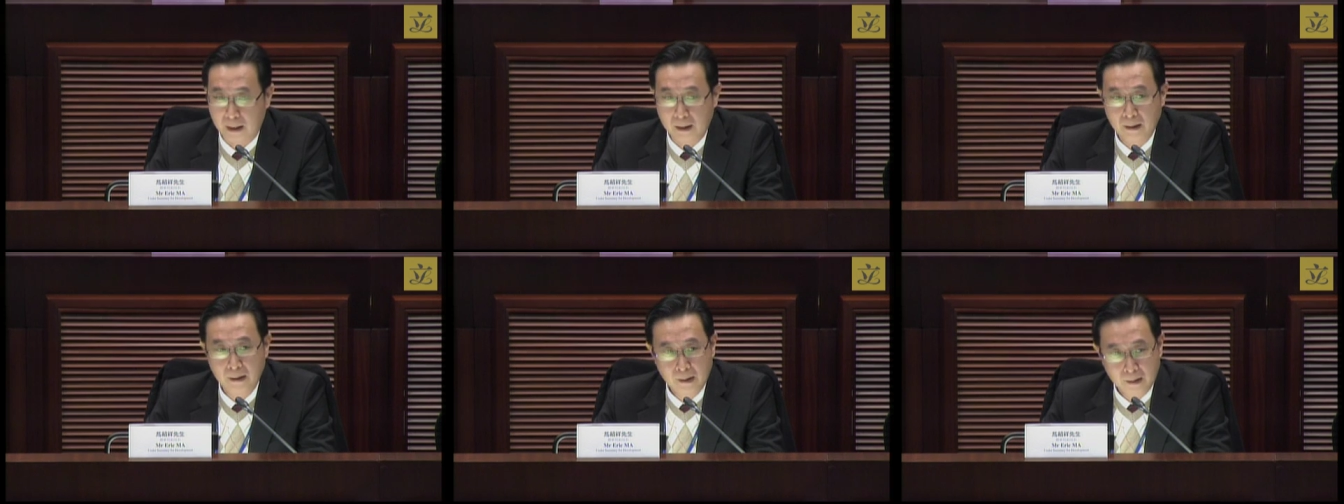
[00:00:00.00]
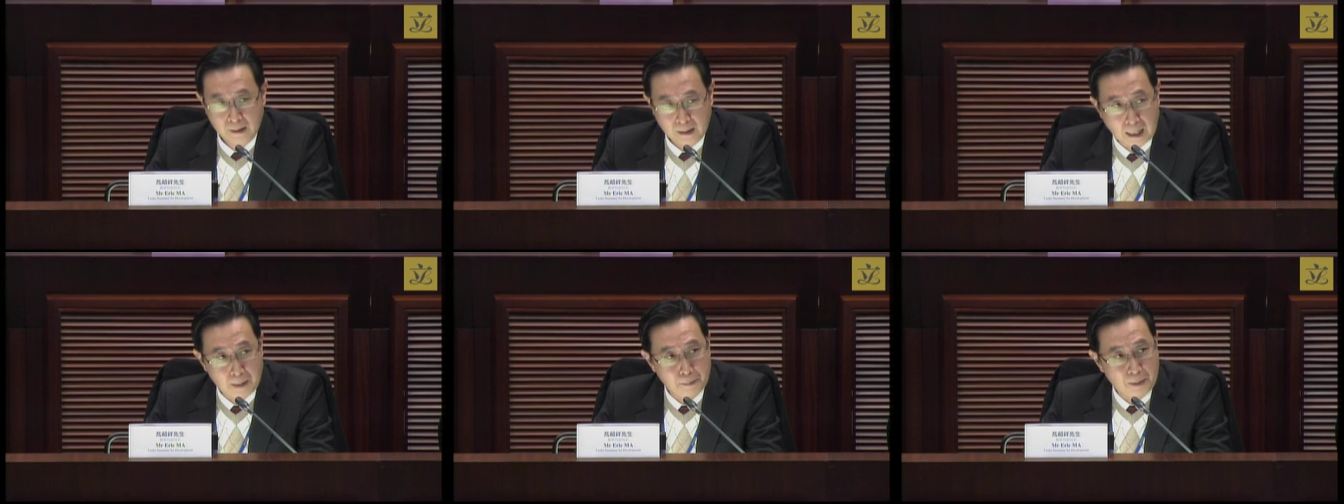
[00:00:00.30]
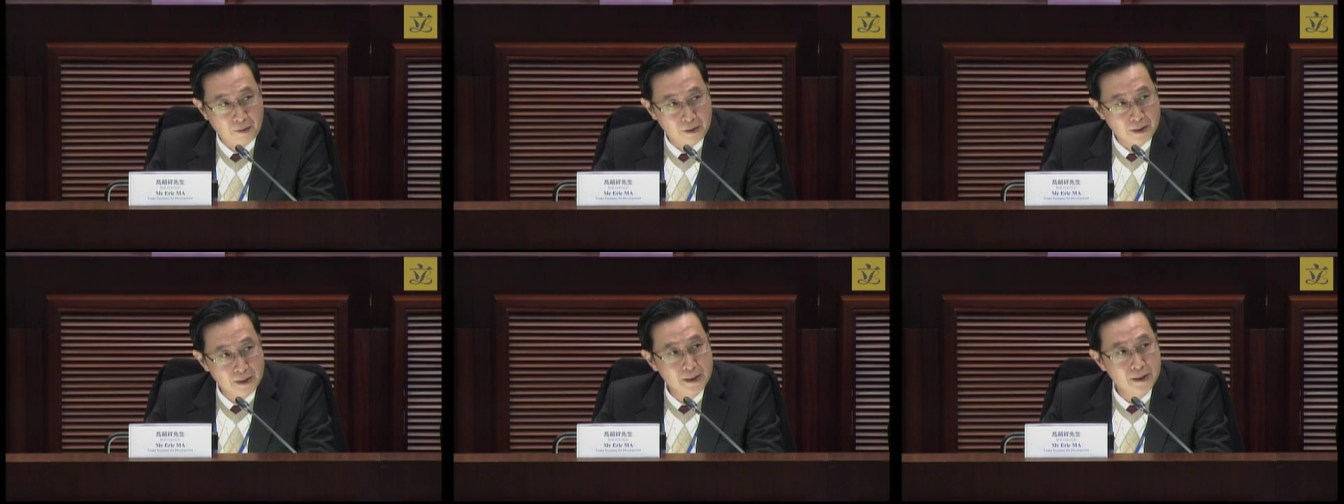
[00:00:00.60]
That's why
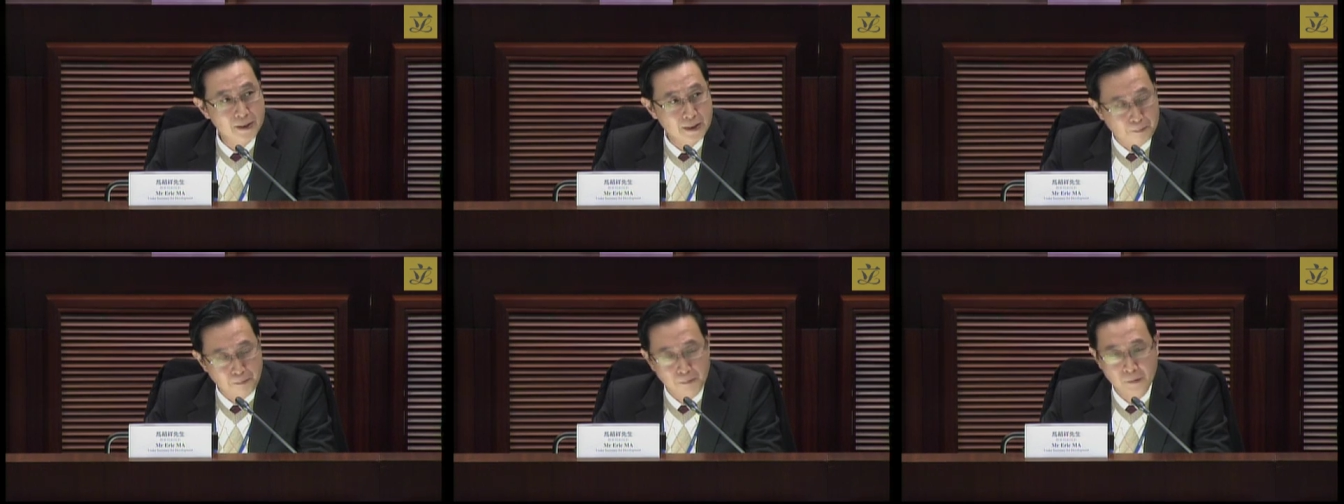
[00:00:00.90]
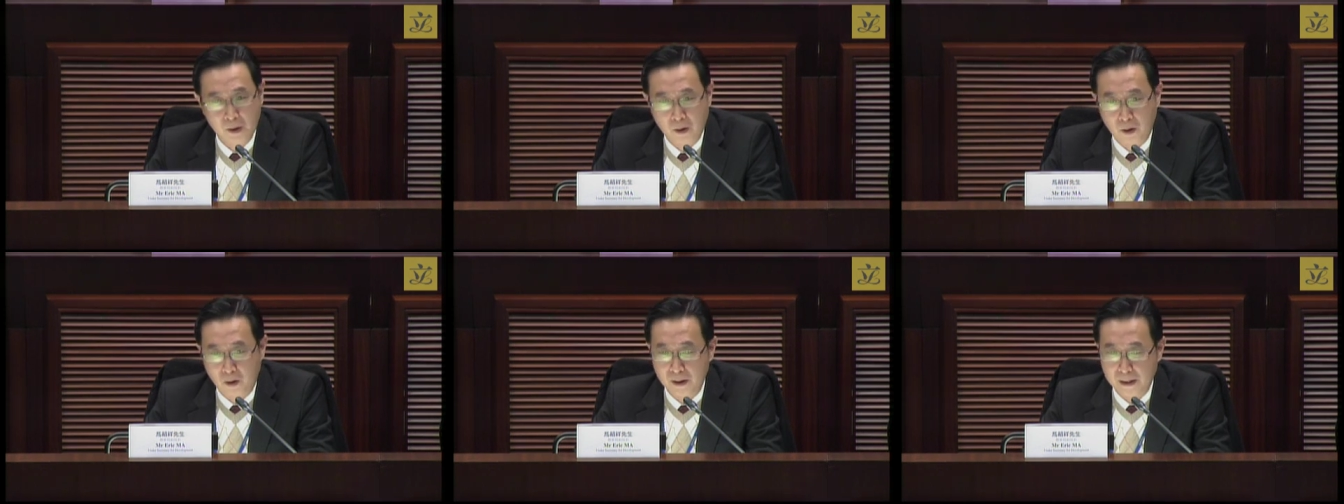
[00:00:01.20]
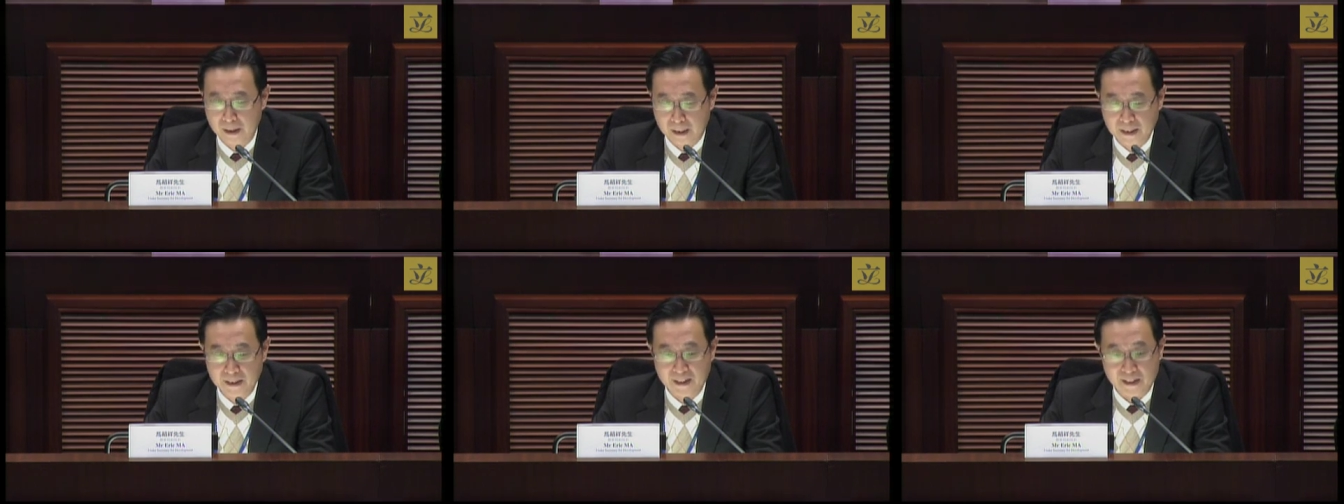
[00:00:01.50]
we
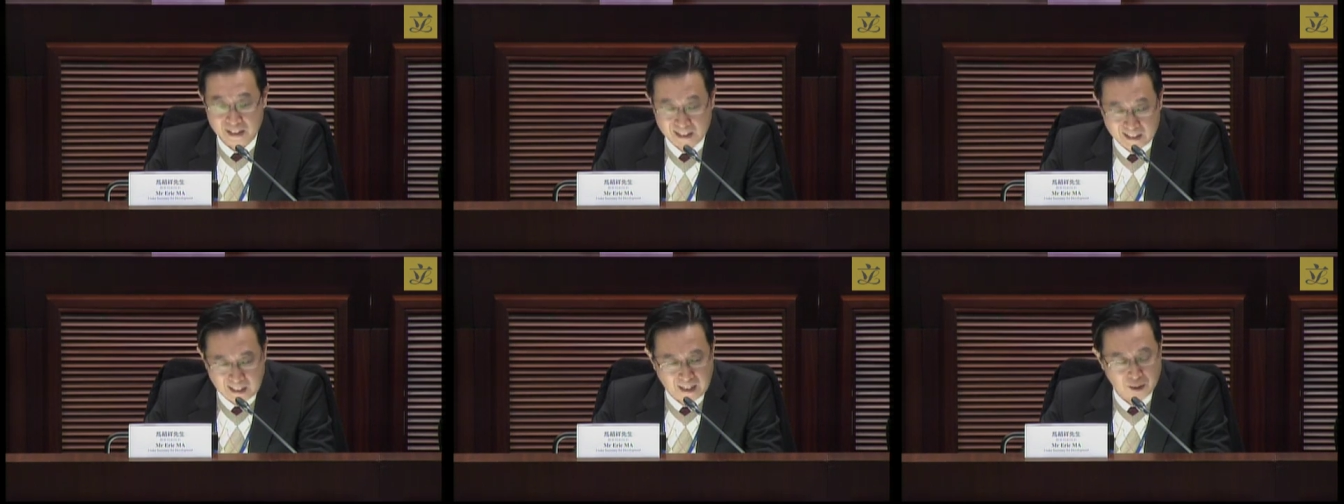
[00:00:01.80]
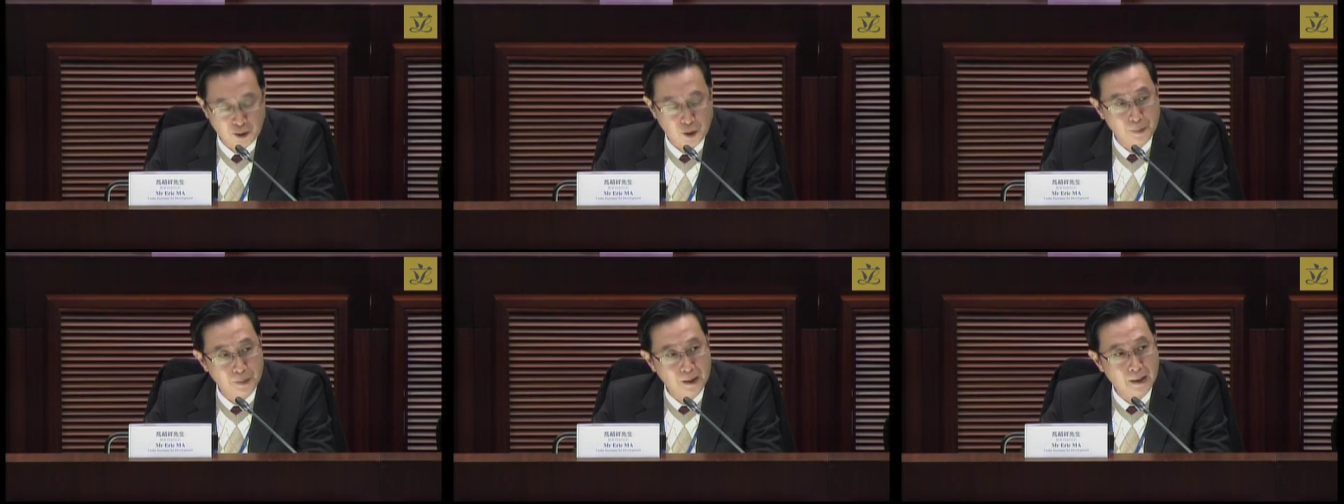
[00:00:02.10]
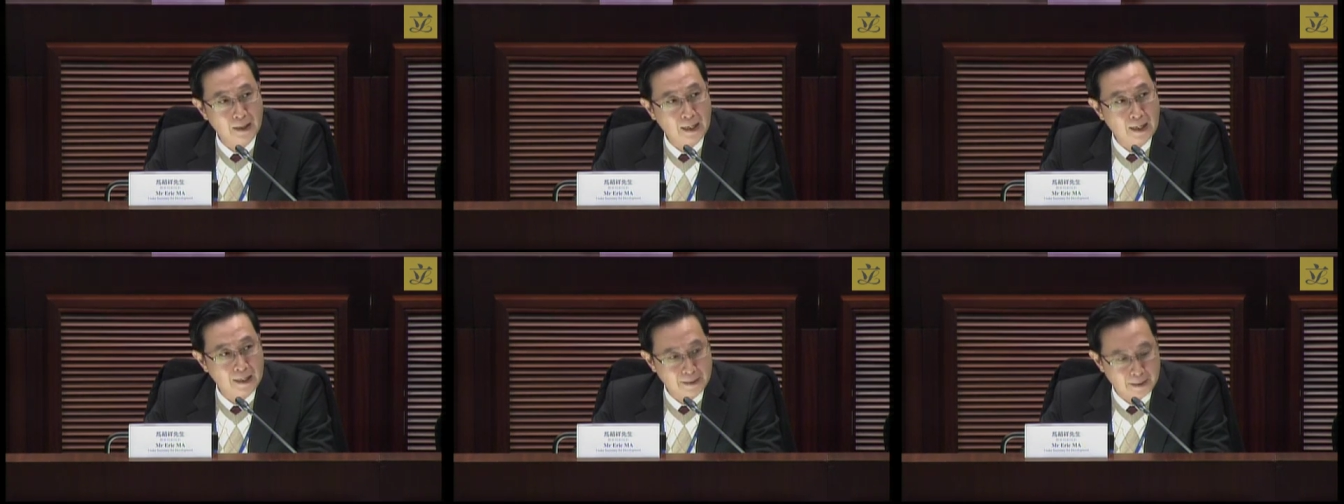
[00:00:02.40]

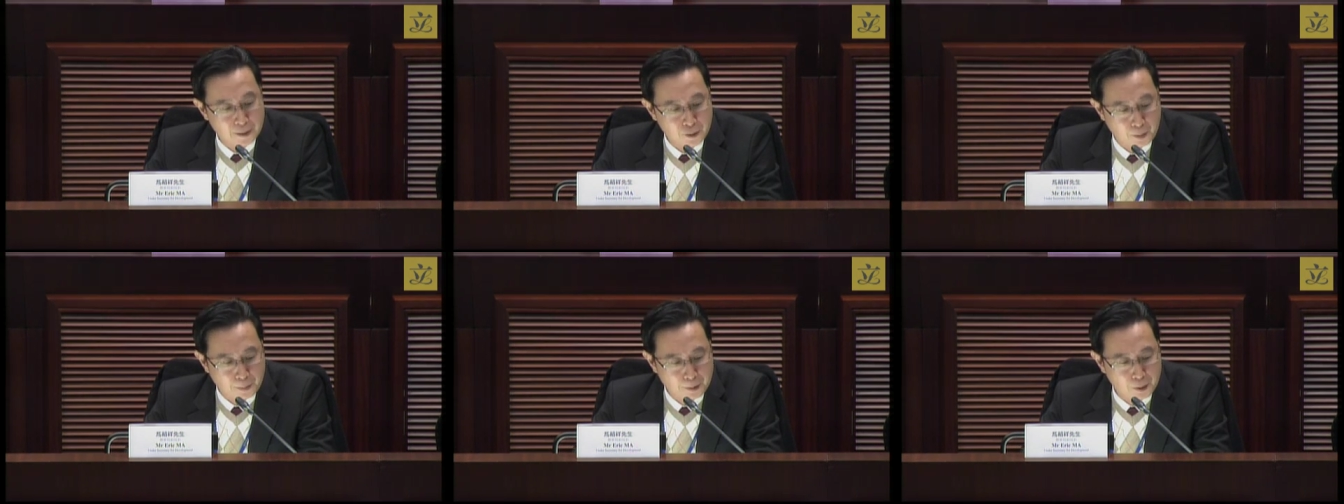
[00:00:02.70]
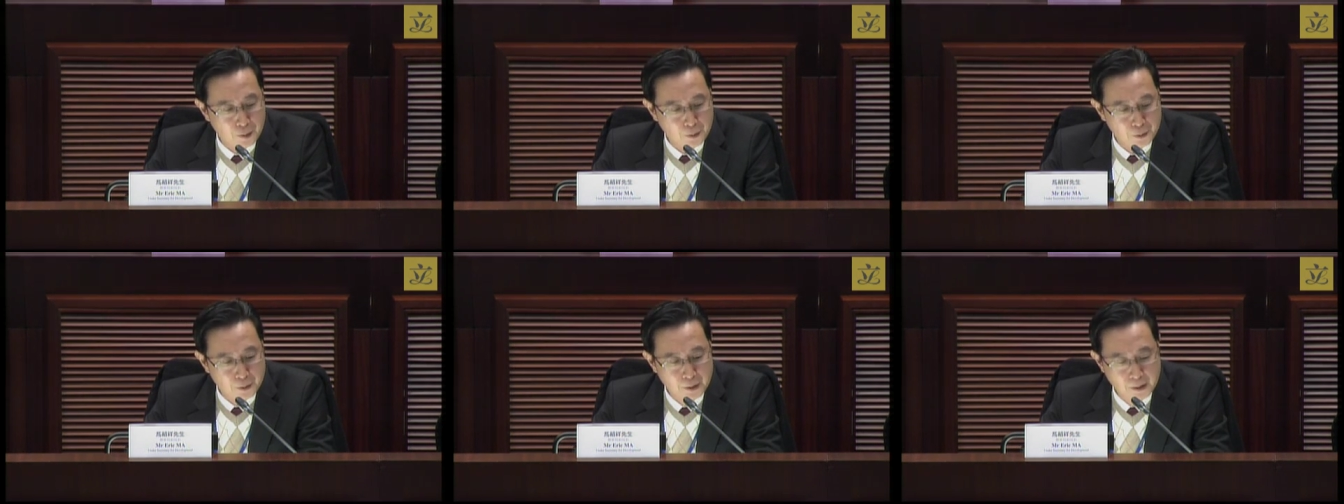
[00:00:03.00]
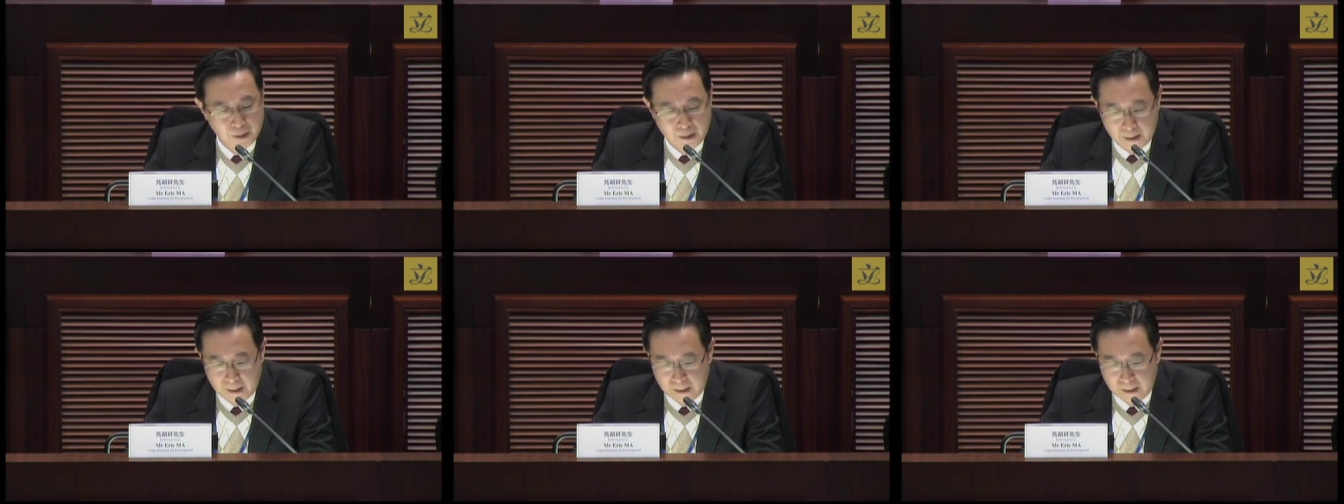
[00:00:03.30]
offer 10%,